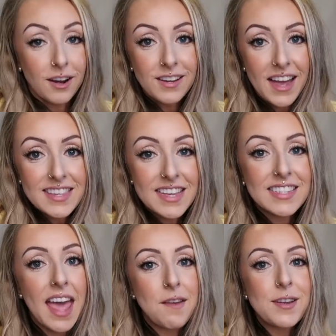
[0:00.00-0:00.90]
All right, you guys, that
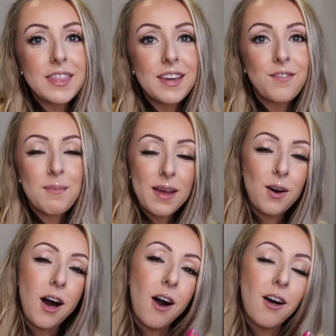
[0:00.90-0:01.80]
is everything for my
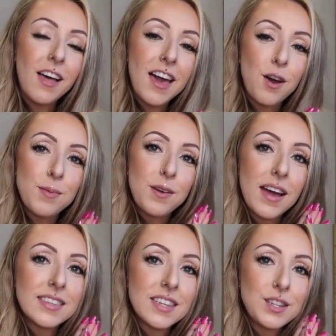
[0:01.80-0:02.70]
haul. I hope you
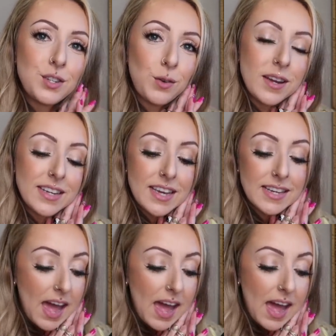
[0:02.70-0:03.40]
guys enjoyed it.